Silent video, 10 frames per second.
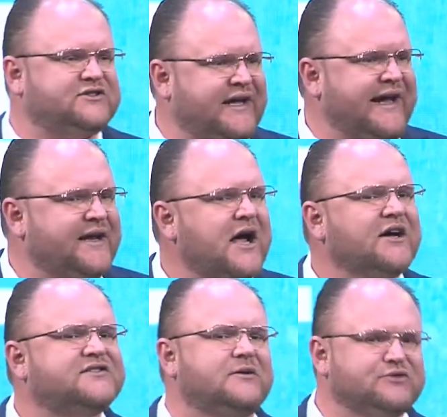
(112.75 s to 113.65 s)
need
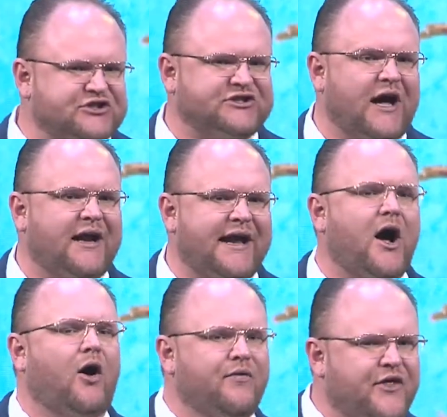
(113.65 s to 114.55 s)
some study
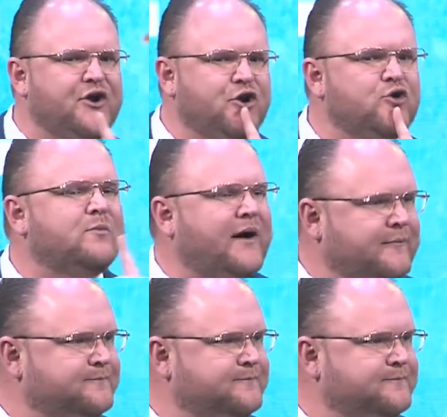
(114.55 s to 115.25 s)
on the pneuma,